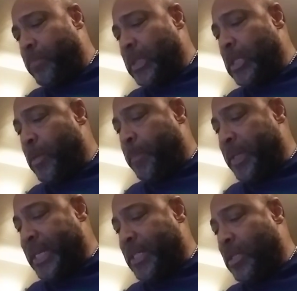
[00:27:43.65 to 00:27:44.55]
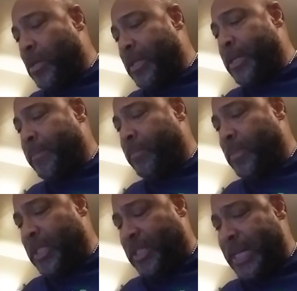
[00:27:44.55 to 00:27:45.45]
you know, please show them
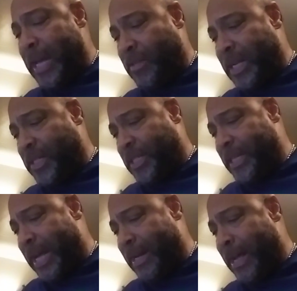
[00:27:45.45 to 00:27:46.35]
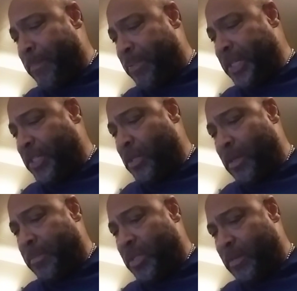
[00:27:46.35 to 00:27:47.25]
these channels I just shouted out. Please show
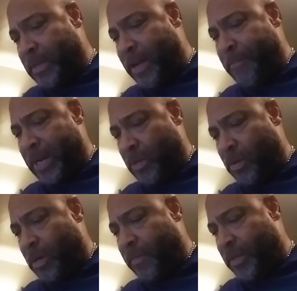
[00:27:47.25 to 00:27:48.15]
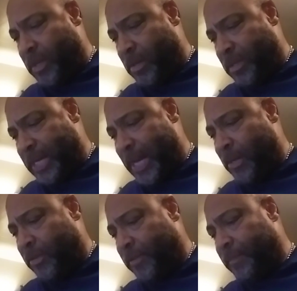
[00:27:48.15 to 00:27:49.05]
them some love by going over to their
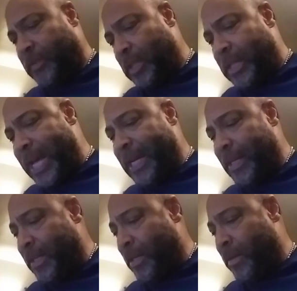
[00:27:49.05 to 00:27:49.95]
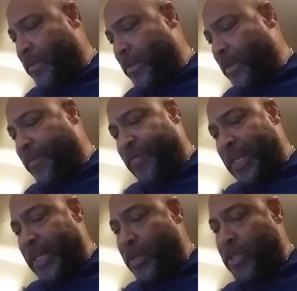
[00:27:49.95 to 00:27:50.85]
channels, liking their their
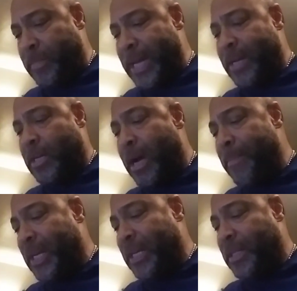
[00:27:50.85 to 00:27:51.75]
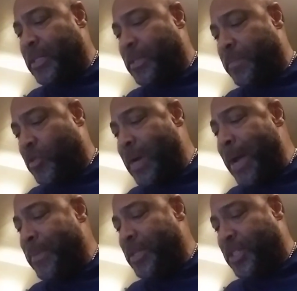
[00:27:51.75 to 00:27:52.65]
videos, man, commenting and
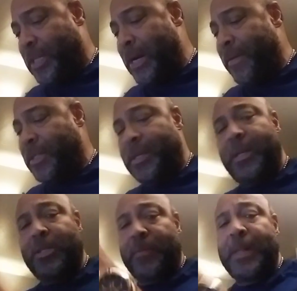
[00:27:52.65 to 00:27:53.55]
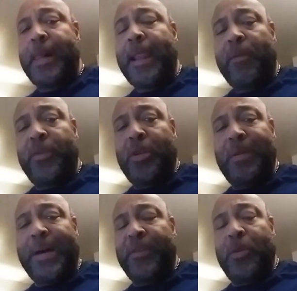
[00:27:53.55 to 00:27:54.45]
subscribing and sharing. See, because when you
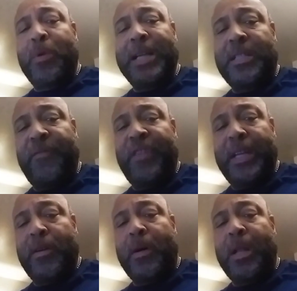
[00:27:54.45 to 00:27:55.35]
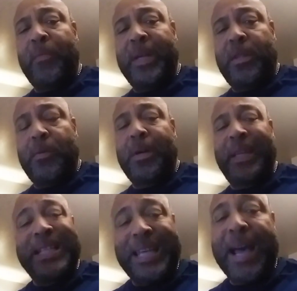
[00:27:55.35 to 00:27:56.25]
when you watch the video all the way through, or at
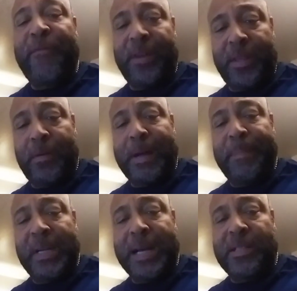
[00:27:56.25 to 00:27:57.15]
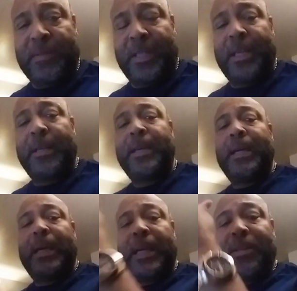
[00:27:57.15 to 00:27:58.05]
least halfway through, I'll be honest with you,
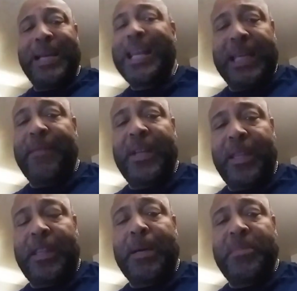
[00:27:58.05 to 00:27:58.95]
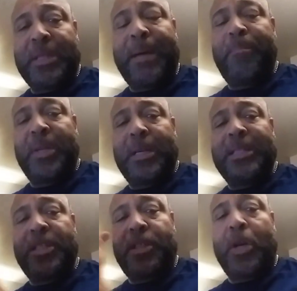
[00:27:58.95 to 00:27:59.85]
and you got to give it a thumbs up
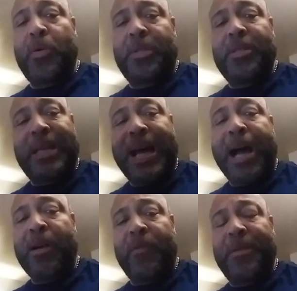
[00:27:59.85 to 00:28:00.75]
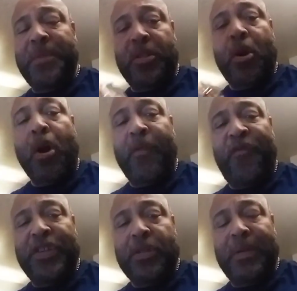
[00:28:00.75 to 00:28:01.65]
because it shows there's an algorithm, there's
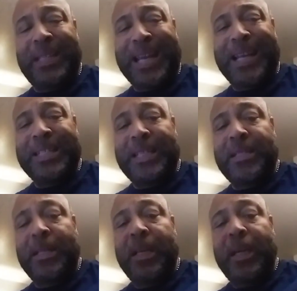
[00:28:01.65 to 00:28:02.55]
artificial intelligence